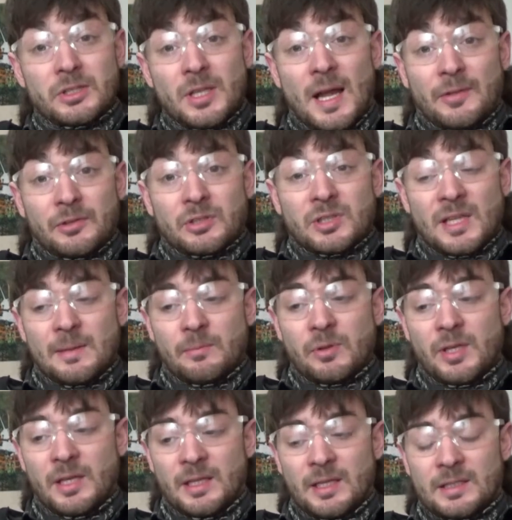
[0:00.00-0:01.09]
not the same
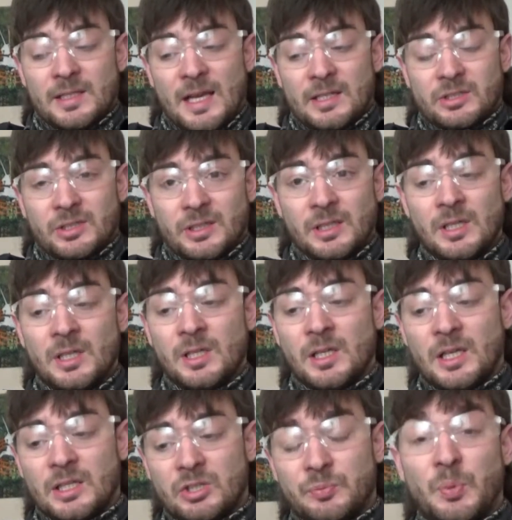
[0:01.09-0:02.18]
thing. It's actually
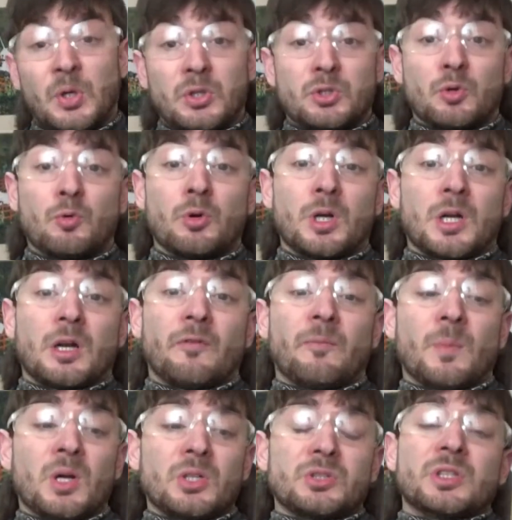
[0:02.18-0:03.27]
a spiritual work of
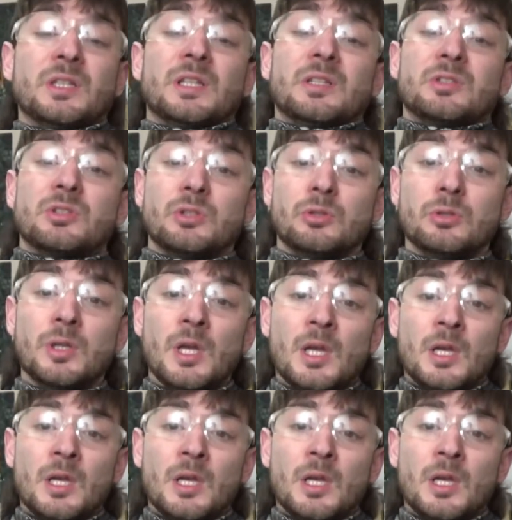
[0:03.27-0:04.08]
mercy is to